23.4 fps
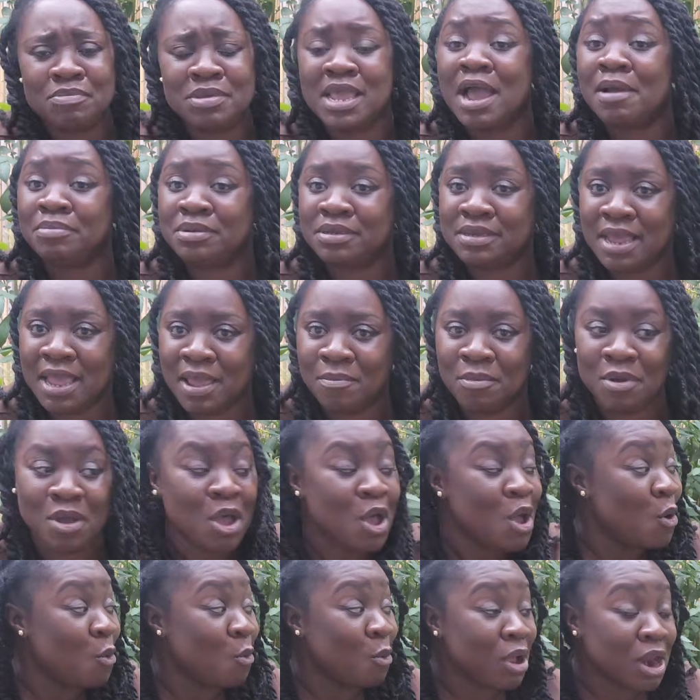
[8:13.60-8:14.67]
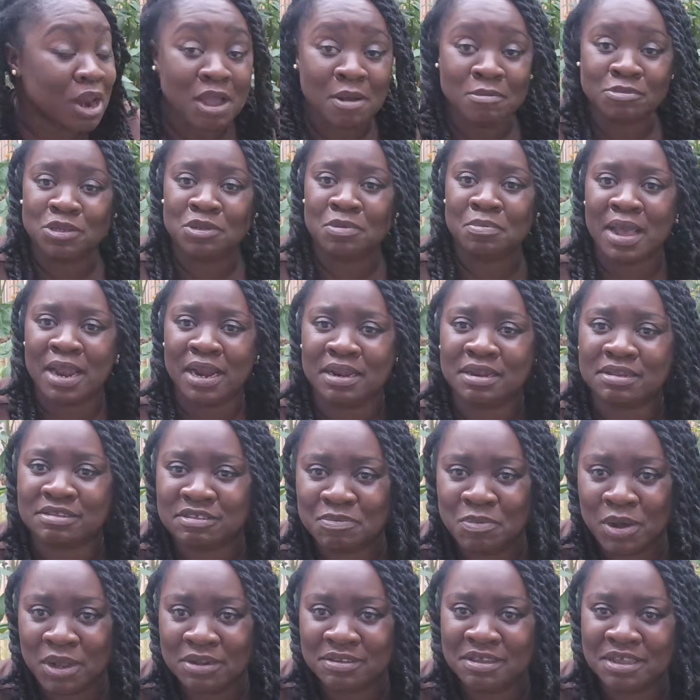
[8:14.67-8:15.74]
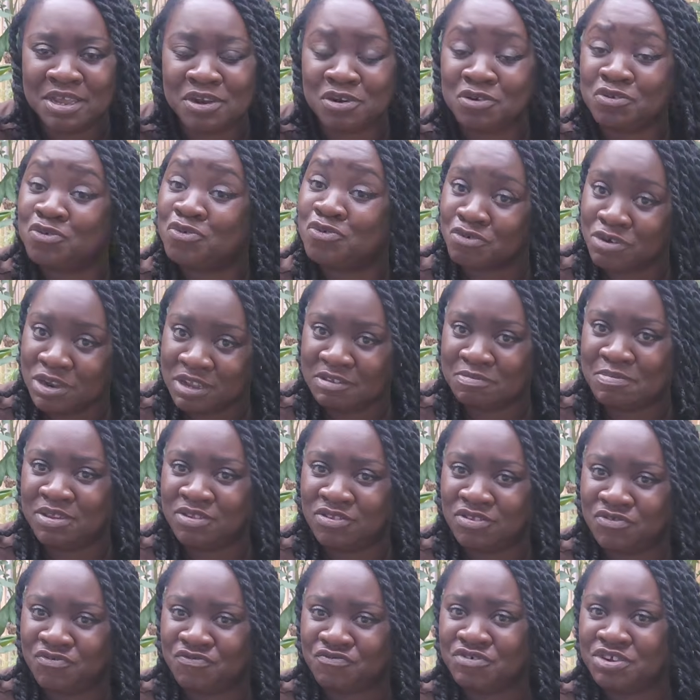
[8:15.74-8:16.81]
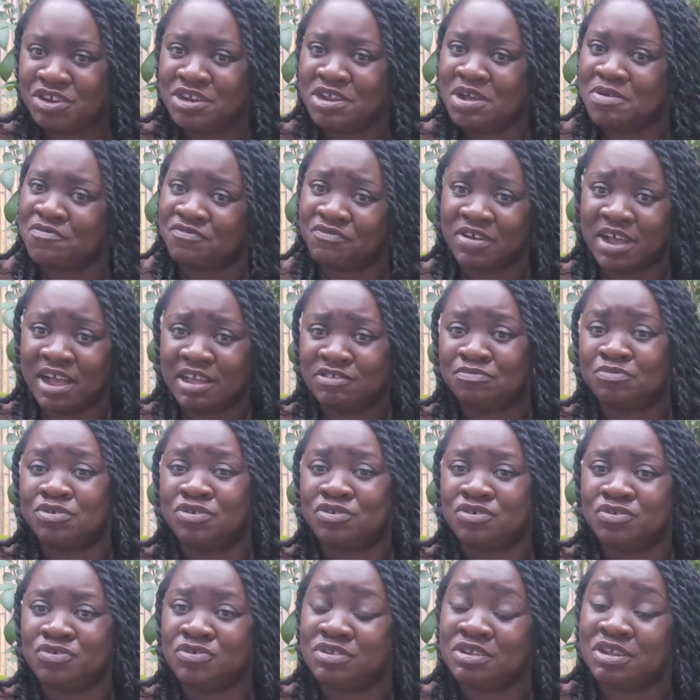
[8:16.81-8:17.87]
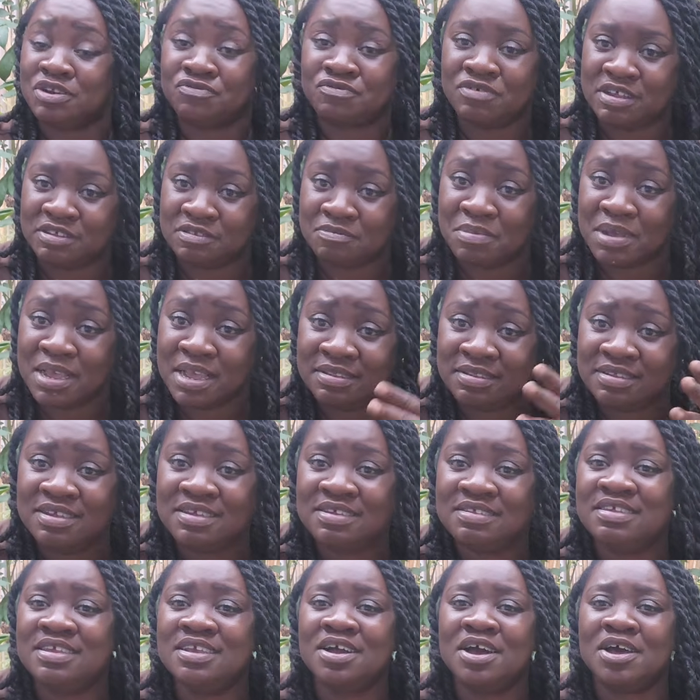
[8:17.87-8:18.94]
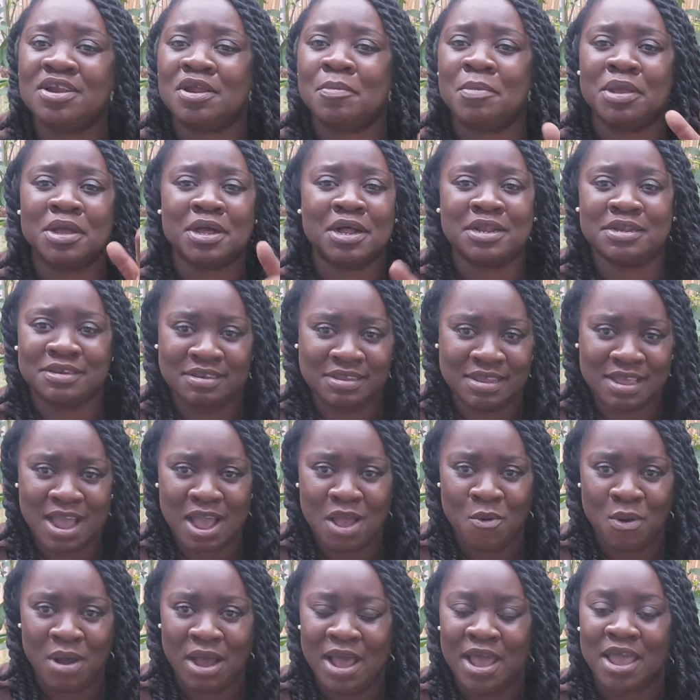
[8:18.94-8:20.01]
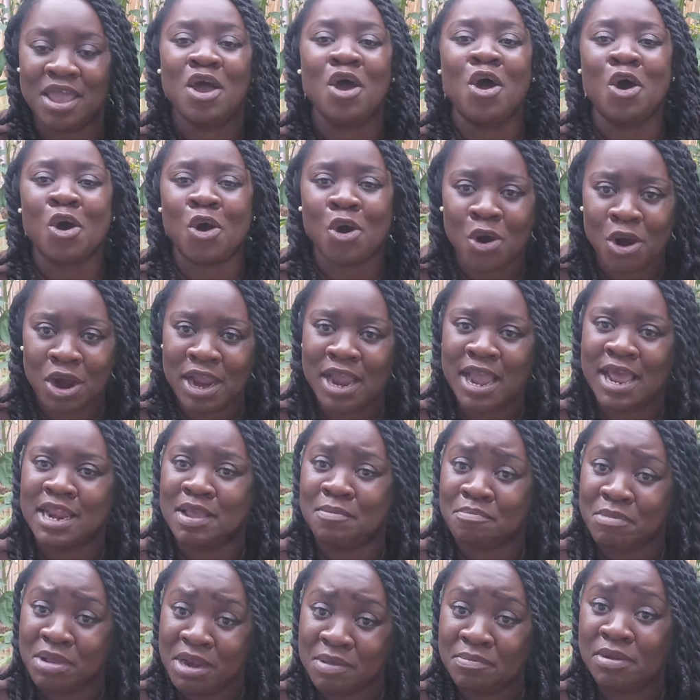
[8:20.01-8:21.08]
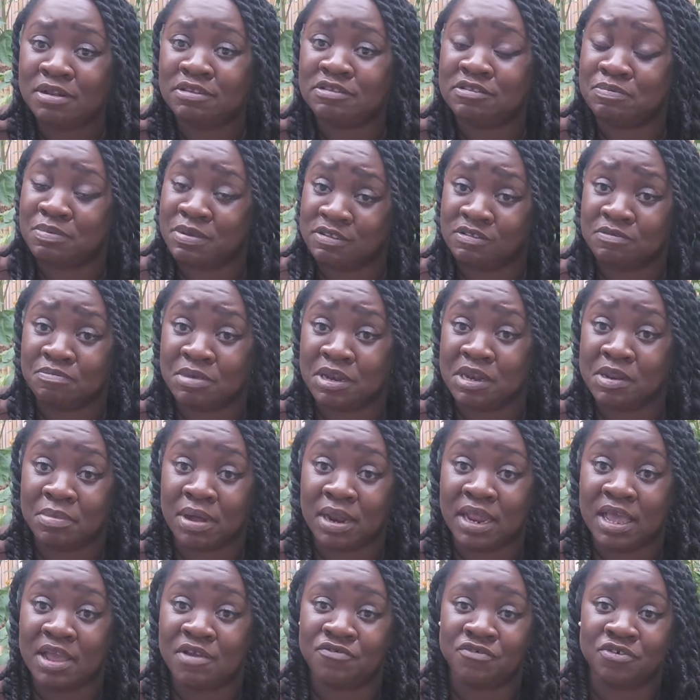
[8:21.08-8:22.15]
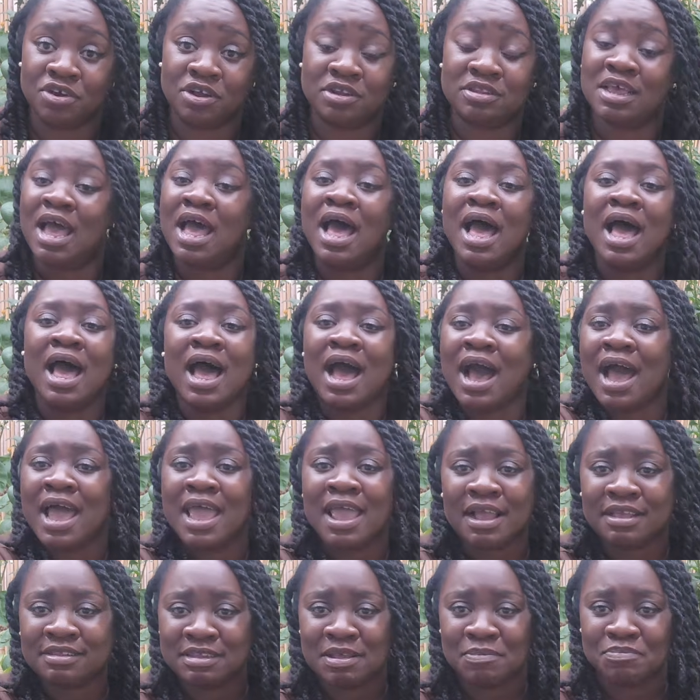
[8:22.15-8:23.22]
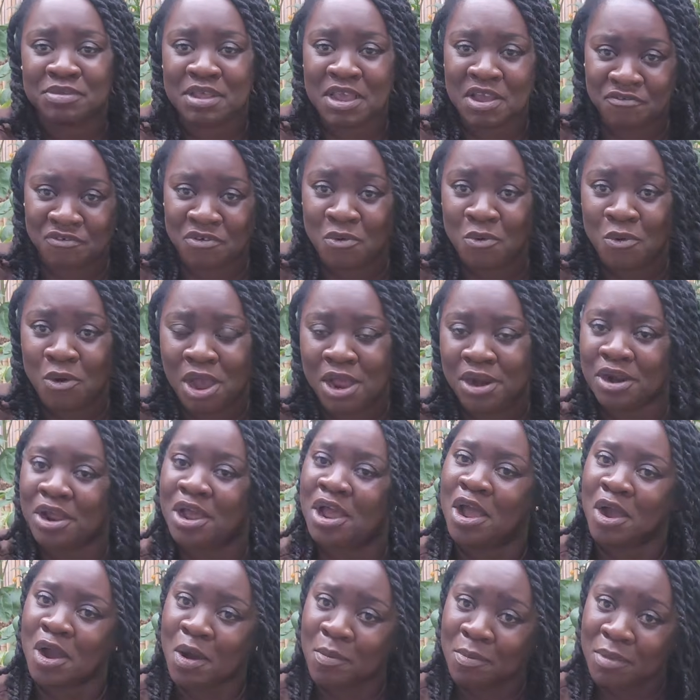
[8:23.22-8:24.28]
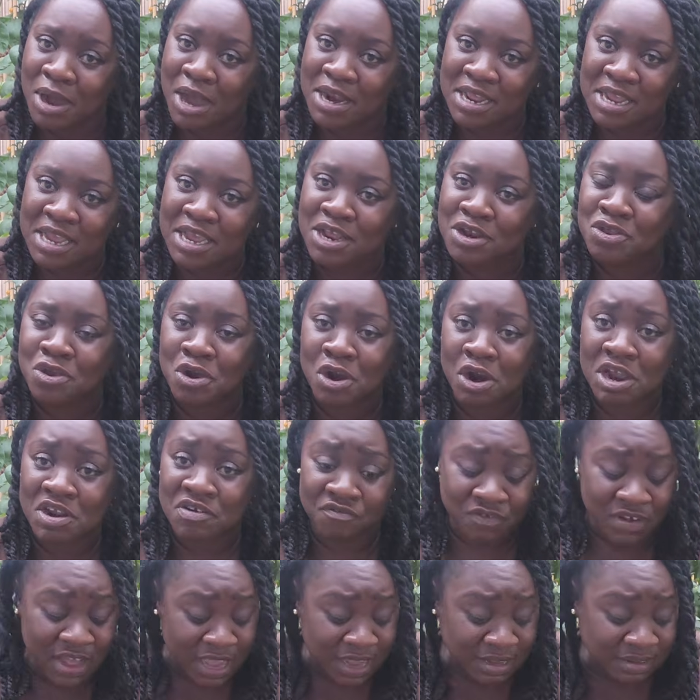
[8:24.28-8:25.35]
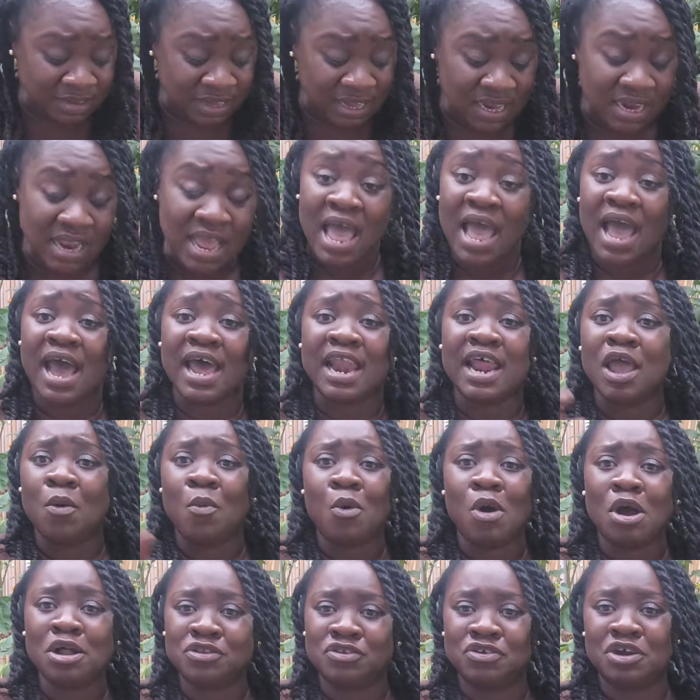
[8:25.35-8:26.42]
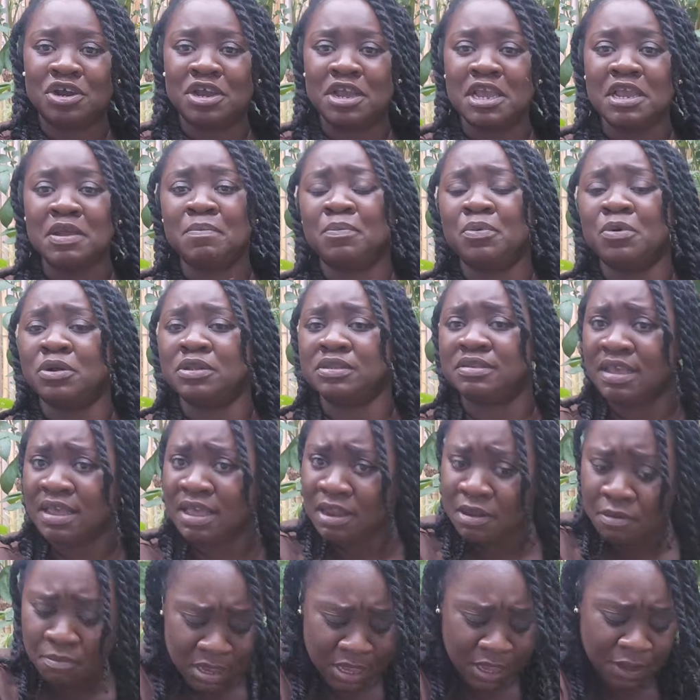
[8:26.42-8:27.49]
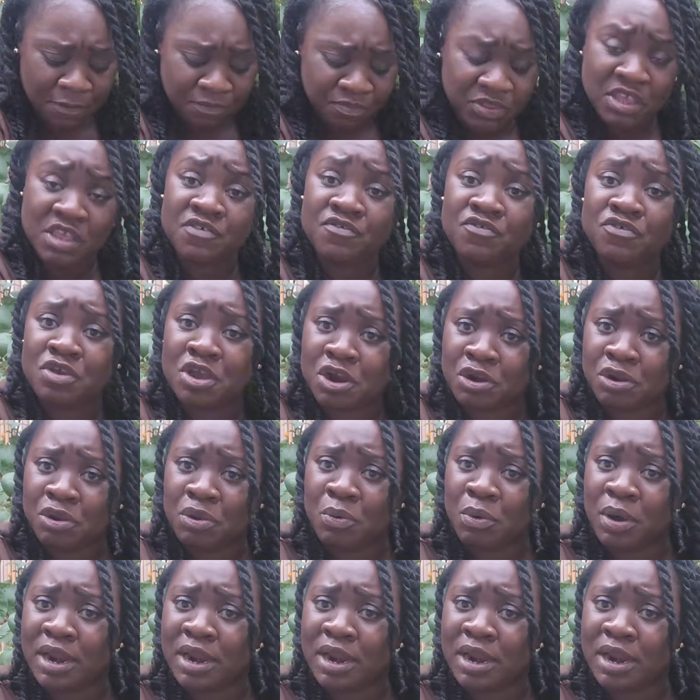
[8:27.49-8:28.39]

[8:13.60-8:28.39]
I'm Deb. Welcome to my little spot here. 2 raised beds to freedom, fast producing raised beds, easy, economical, DIY, organic, minimal space, minimal effort. I accept everyone. Come on in, you're invited, and I want your input. Tell me if you agree with what